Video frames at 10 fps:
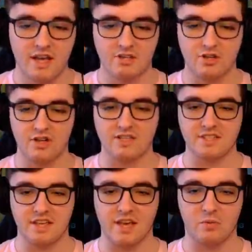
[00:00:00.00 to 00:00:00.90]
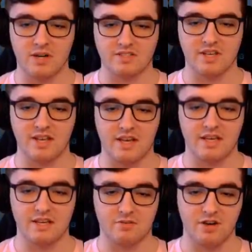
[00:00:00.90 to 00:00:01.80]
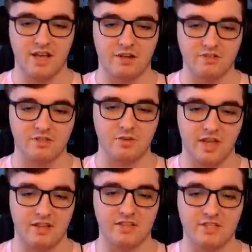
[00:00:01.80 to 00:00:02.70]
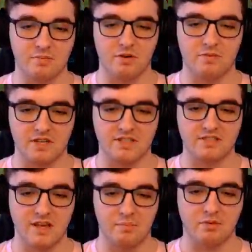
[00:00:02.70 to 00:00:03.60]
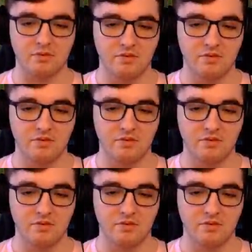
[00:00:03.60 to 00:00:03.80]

and show you guys again what it's like getting a different angle. So again, this is a perfect example